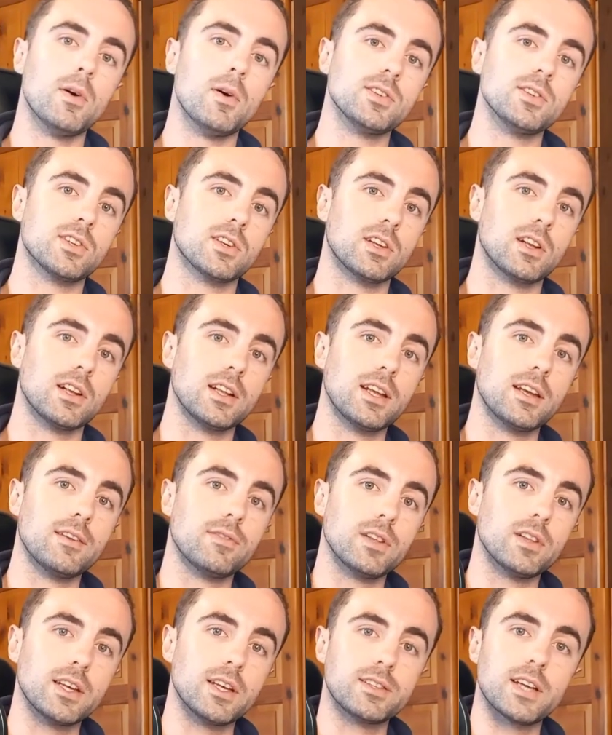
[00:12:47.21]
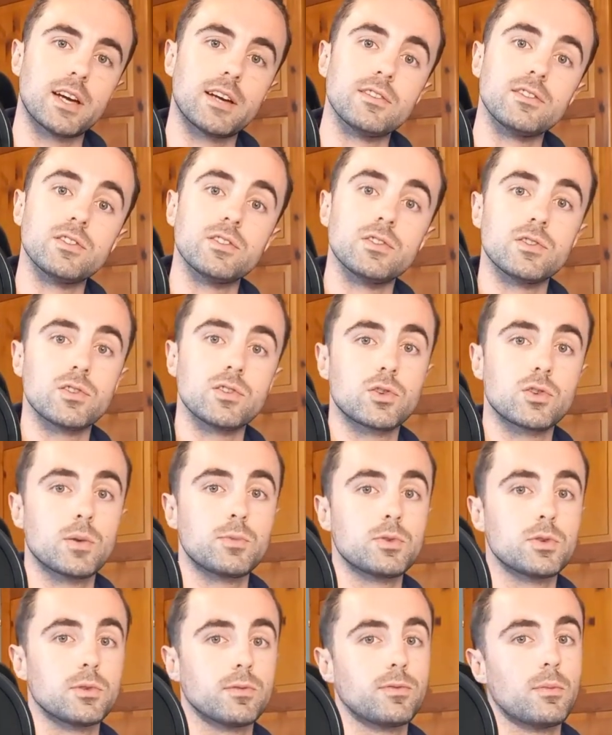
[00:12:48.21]
I'm also going to leave a link down in the
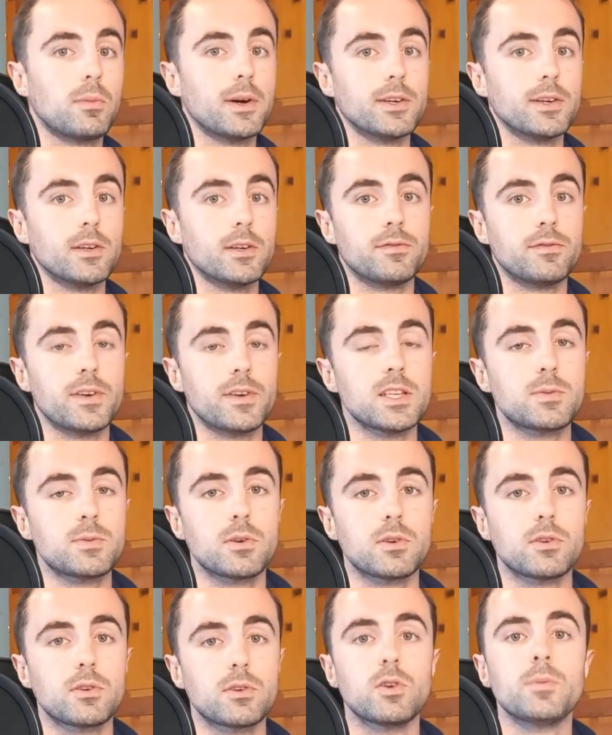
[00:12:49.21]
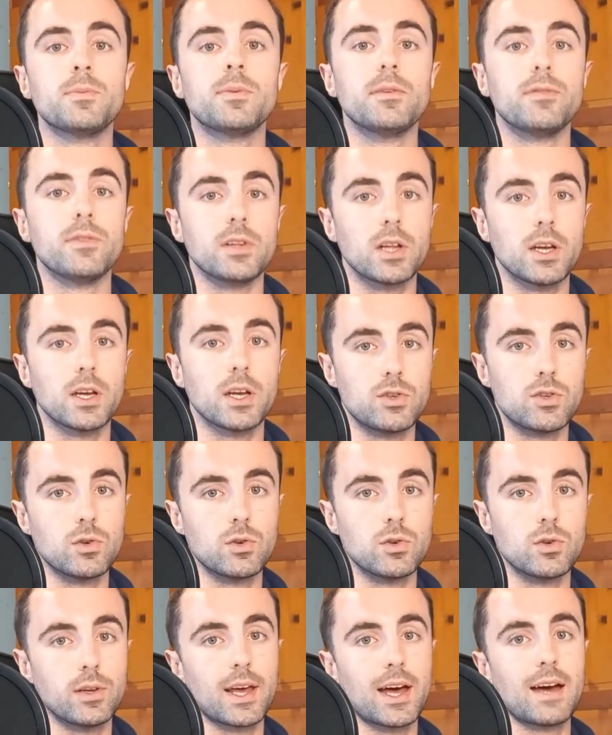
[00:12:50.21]
description for my own Facebook group if you'd like
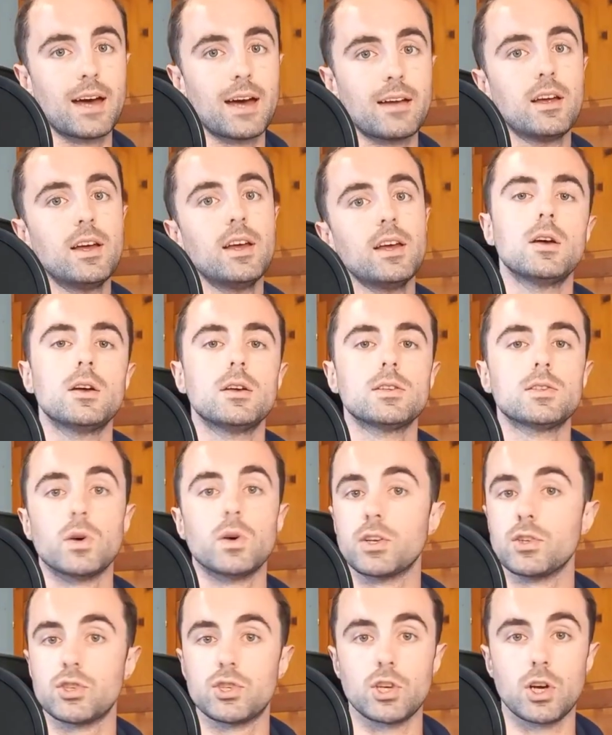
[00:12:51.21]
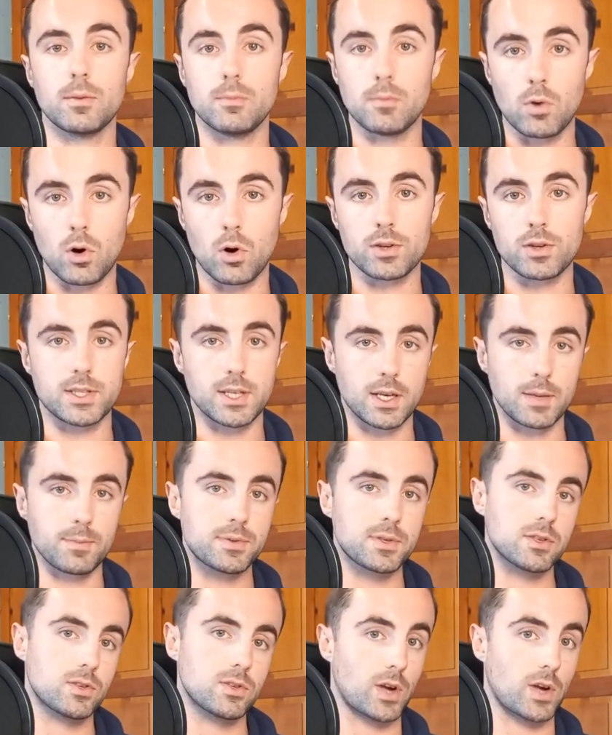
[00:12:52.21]
to join that, so I can share more
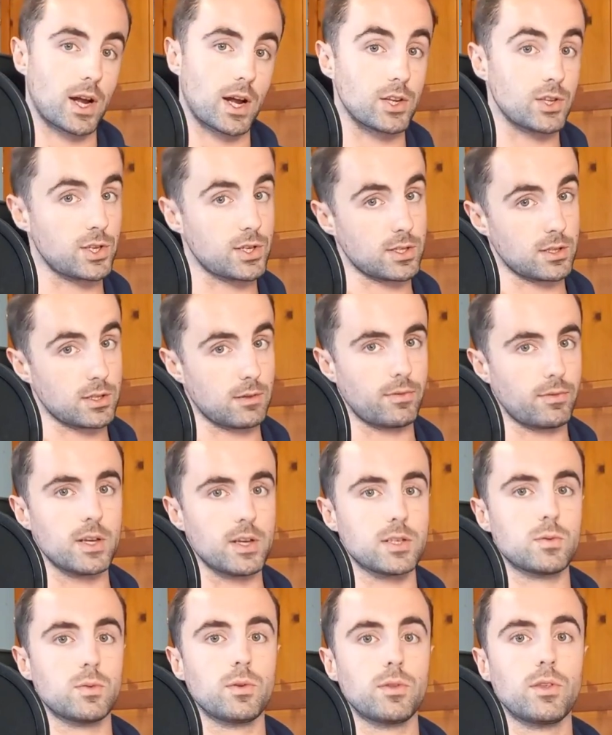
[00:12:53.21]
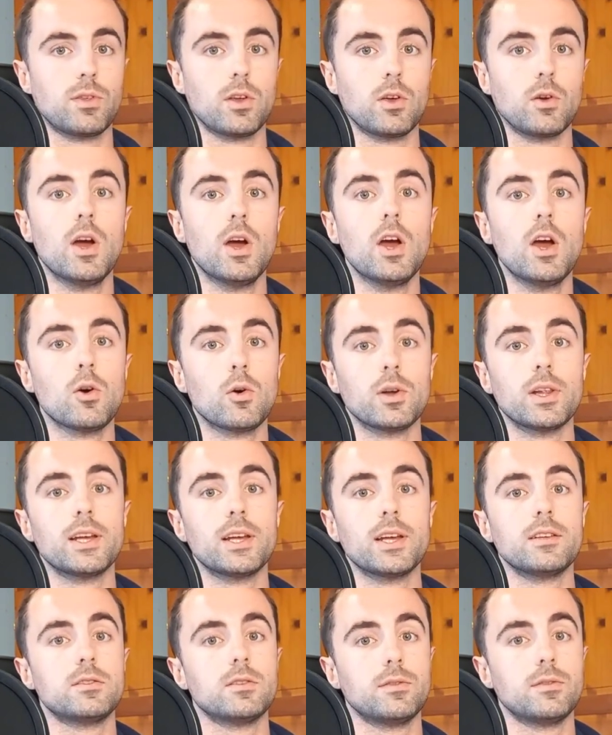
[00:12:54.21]
tips, strategies, and advice with you
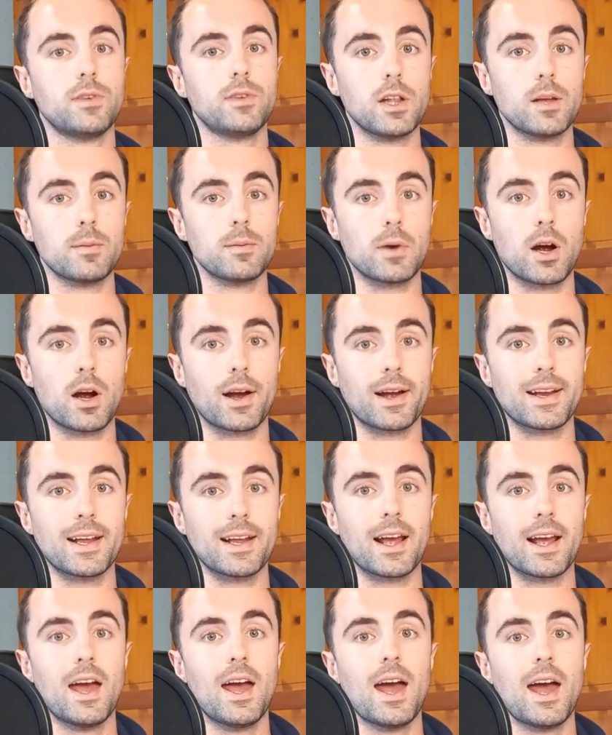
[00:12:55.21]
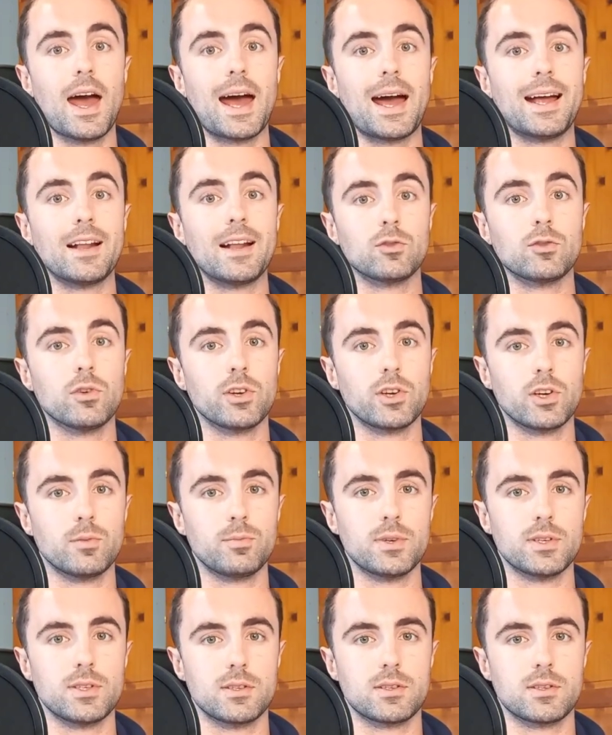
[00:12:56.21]
related to affiliate marketing and
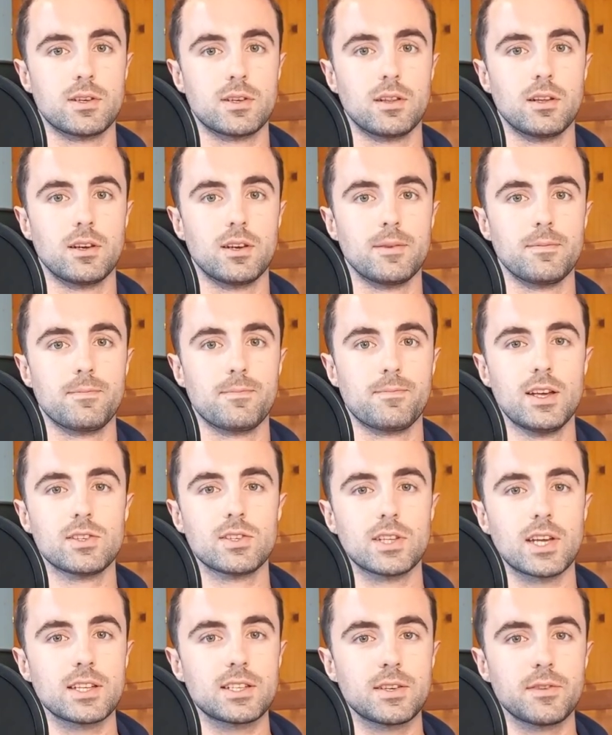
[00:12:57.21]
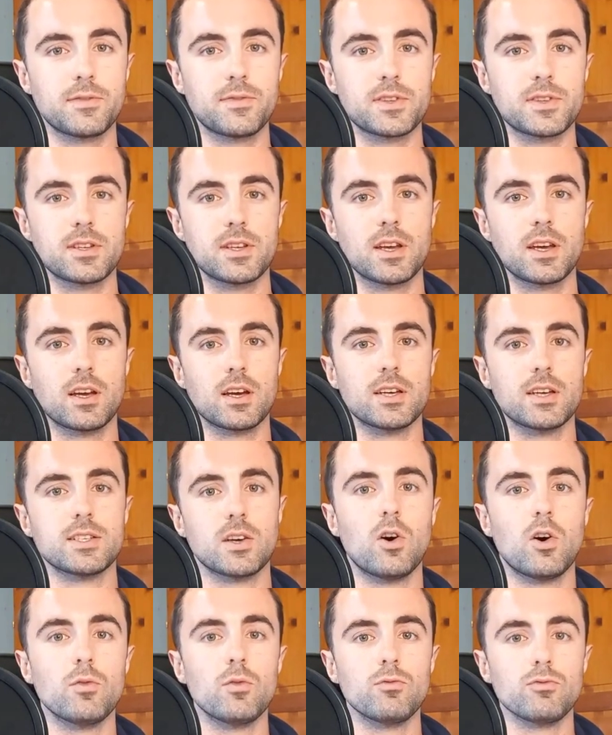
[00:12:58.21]
growing your business online. So that's it for today,
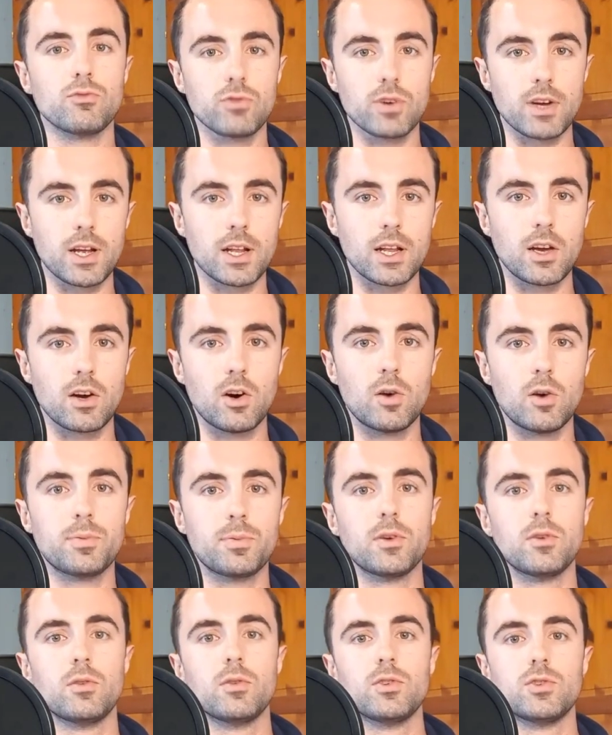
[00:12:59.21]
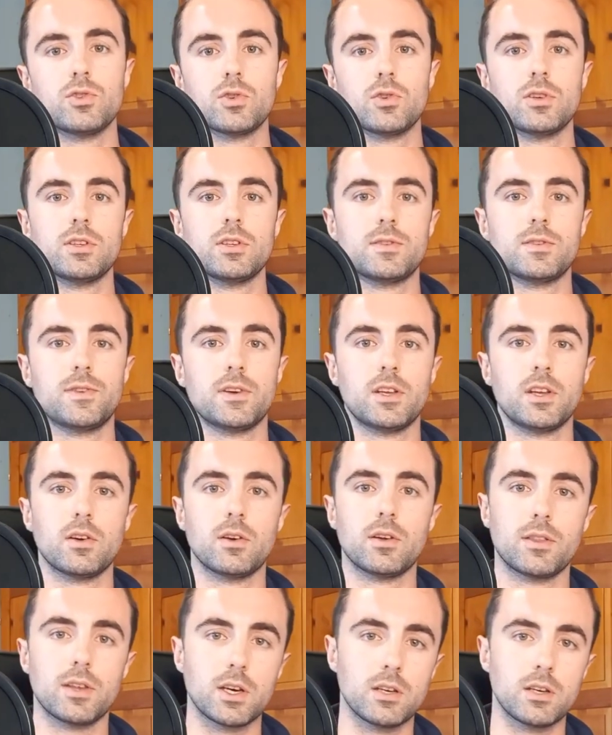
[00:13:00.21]
guys. I really hope you enjoyed this
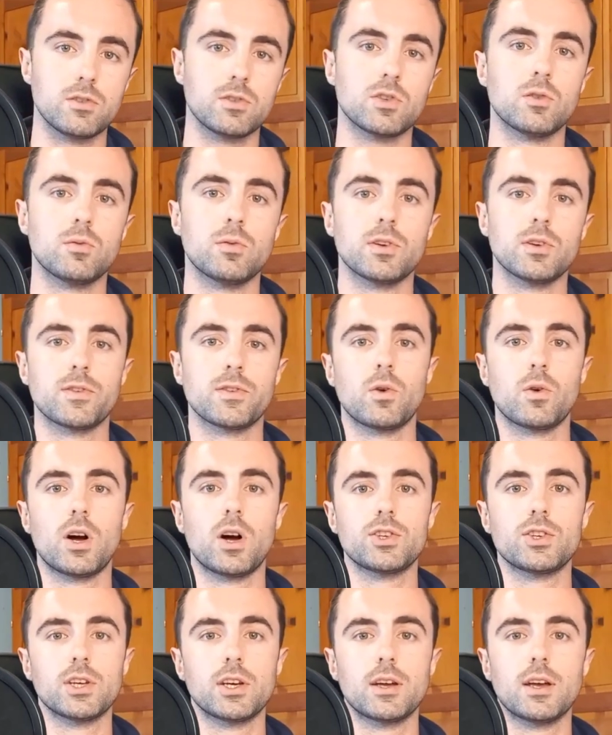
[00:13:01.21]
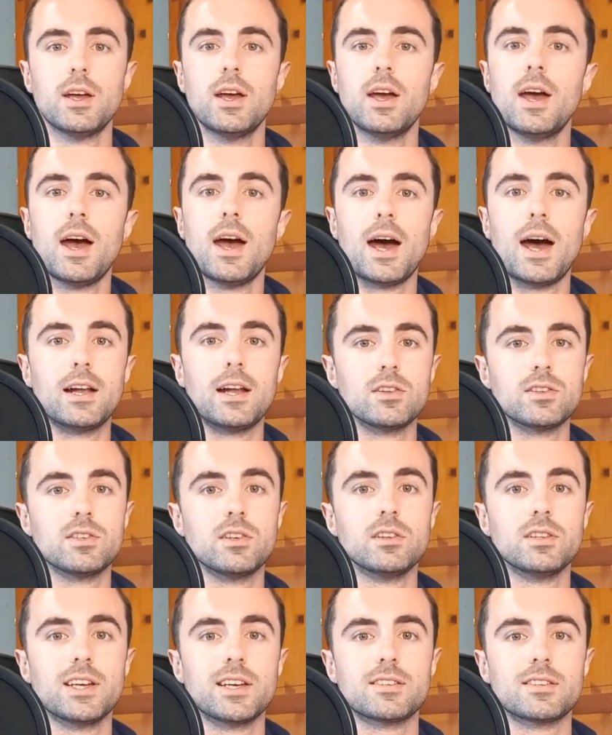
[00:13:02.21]
video, and thank you so much for watching, and
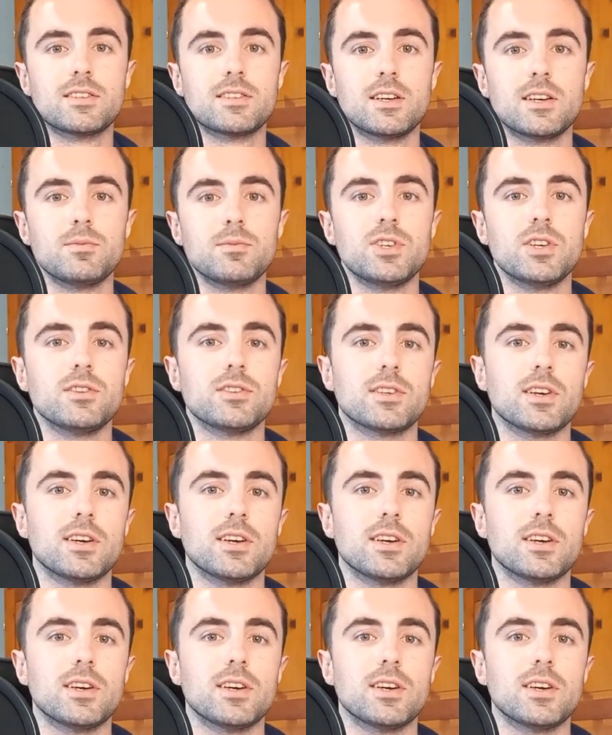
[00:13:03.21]
until next time, cheers,